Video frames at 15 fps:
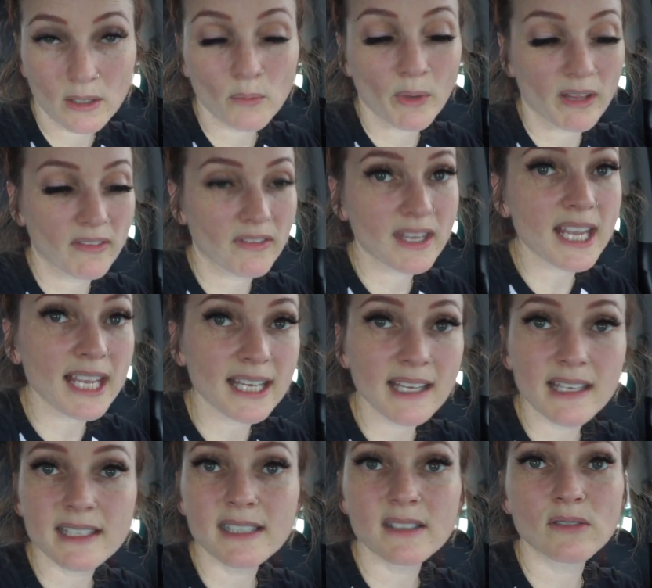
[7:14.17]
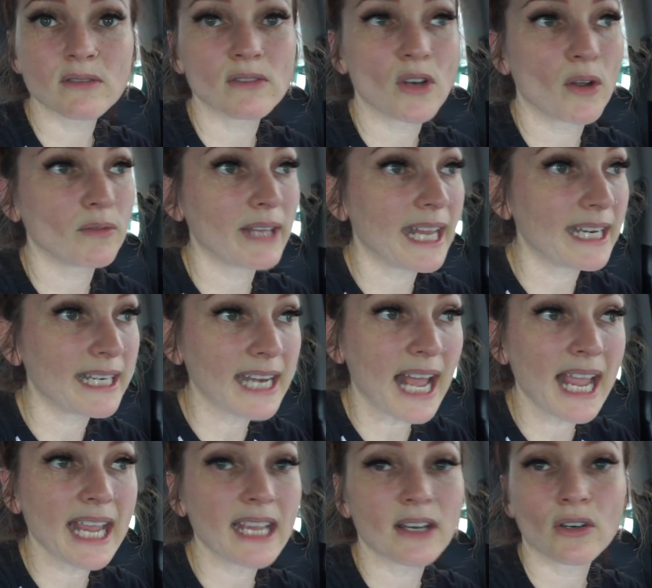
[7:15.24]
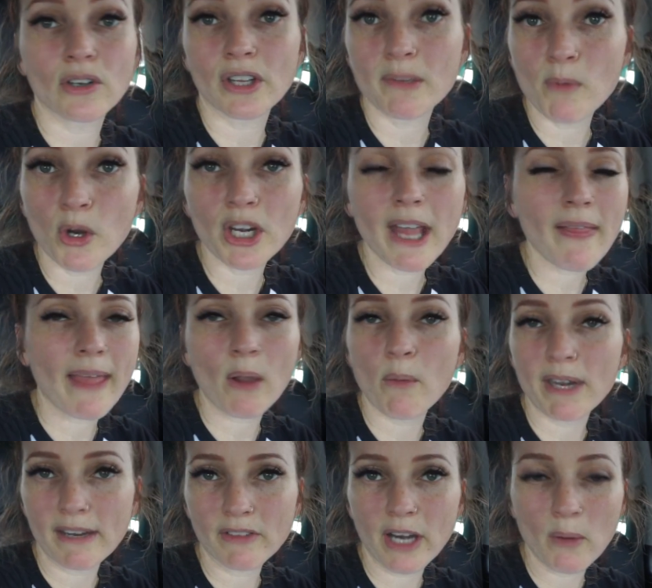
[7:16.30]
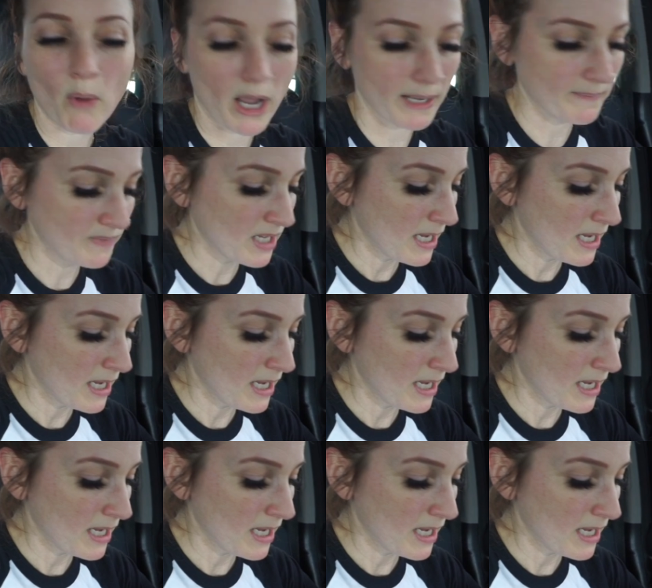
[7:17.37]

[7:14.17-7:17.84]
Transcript: with kids, you know, late at night, early morning, like whenever I want.